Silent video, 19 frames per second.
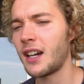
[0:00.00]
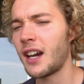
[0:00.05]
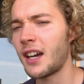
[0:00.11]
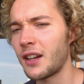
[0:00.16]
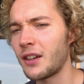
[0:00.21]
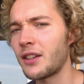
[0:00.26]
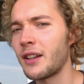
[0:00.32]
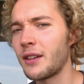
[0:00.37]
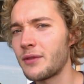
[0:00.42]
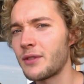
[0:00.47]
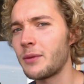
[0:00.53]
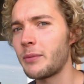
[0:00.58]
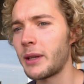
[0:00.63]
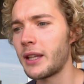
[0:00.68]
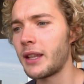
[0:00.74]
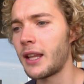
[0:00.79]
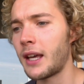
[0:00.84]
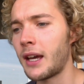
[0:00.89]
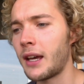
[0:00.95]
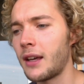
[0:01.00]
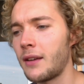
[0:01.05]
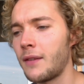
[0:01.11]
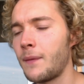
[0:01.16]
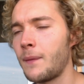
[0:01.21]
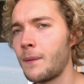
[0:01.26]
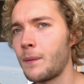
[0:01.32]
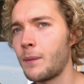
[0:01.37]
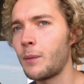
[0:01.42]
And I'd love to be in that,
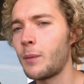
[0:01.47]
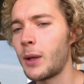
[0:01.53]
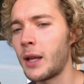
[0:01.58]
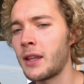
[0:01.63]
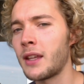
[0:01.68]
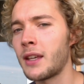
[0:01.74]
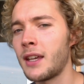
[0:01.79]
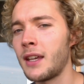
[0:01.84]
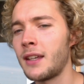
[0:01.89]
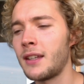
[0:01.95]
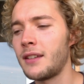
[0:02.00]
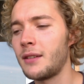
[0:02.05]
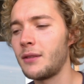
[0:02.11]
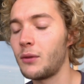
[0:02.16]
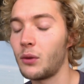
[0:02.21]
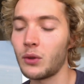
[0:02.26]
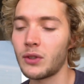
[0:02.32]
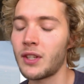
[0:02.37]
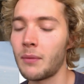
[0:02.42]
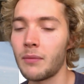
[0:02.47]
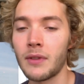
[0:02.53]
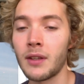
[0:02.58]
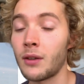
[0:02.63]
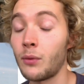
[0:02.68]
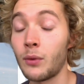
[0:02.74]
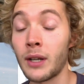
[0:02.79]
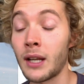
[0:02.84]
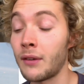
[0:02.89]
play the Kid, or
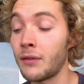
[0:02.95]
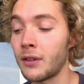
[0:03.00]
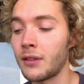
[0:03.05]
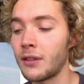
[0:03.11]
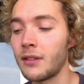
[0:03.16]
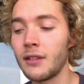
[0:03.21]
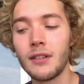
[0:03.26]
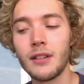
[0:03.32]
something, or whatever.